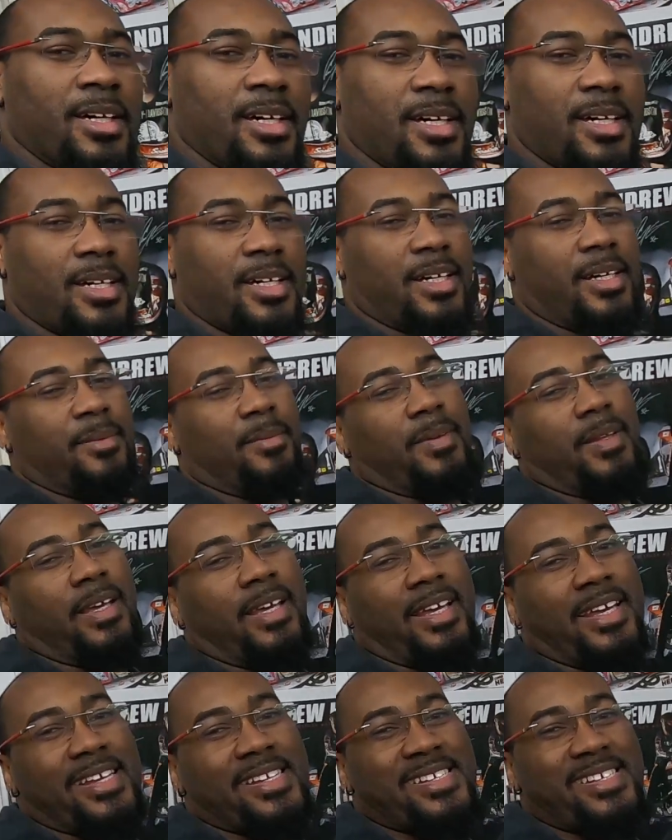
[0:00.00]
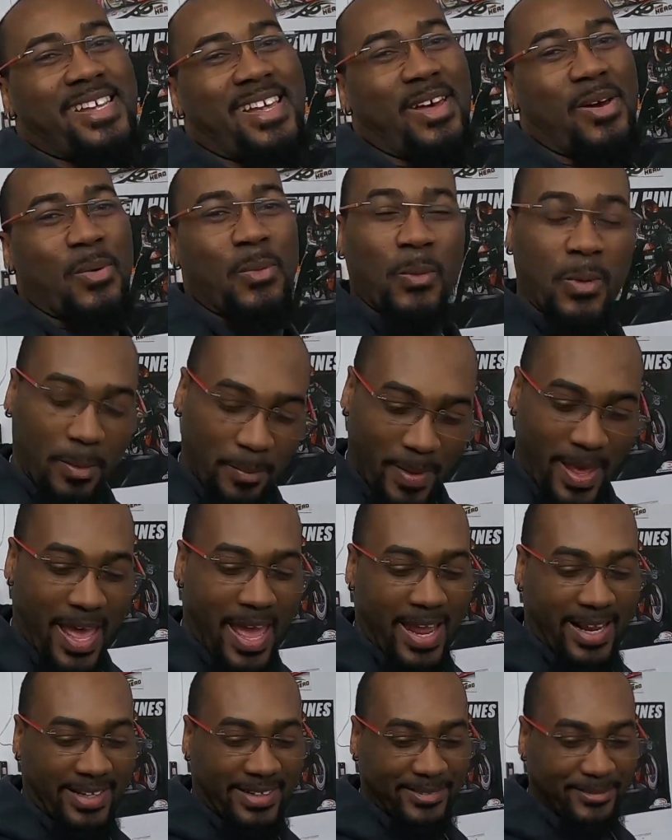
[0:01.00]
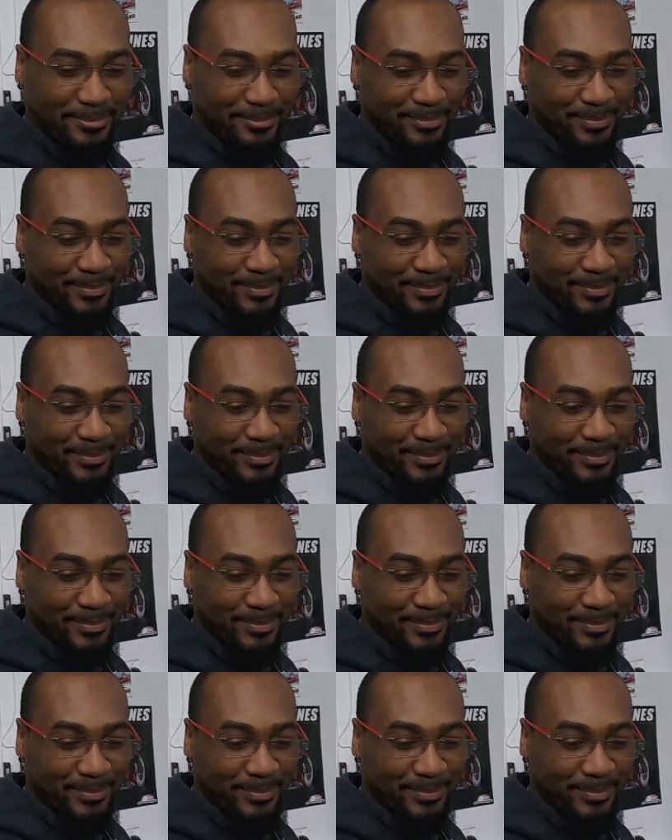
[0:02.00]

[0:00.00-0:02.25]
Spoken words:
All right, guys, we're back.